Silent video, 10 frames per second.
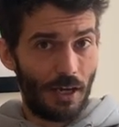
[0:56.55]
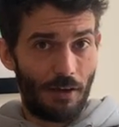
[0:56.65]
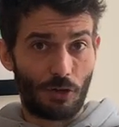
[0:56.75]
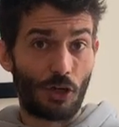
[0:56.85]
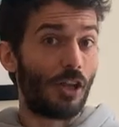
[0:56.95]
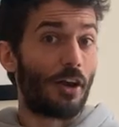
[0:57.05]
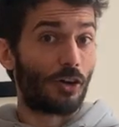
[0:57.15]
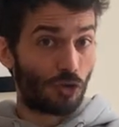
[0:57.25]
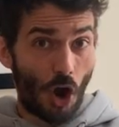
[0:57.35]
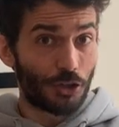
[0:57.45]
I've done a lot
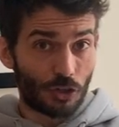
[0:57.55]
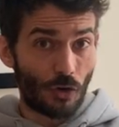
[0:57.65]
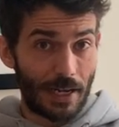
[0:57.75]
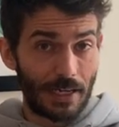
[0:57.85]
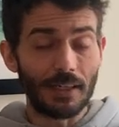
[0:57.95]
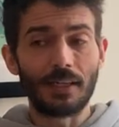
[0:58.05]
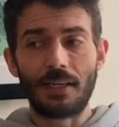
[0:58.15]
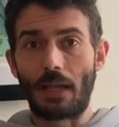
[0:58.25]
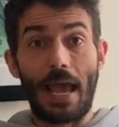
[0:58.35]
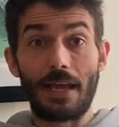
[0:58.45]
of cross training
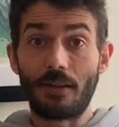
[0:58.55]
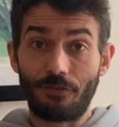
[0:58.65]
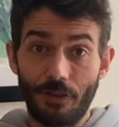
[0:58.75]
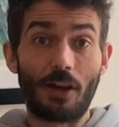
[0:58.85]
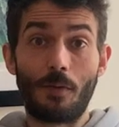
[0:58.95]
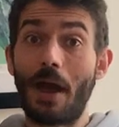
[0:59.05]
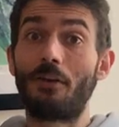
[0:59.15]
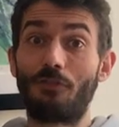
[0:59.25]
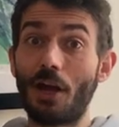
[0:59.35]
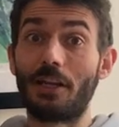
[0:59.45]
and a fair
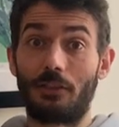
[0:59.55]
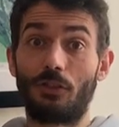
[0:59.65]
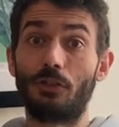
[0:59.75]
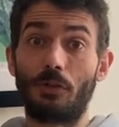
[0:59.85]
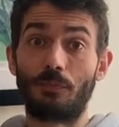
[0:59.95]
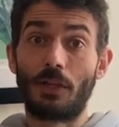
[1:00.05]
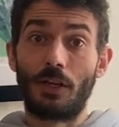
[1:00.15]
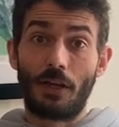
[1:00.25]
amount of running too.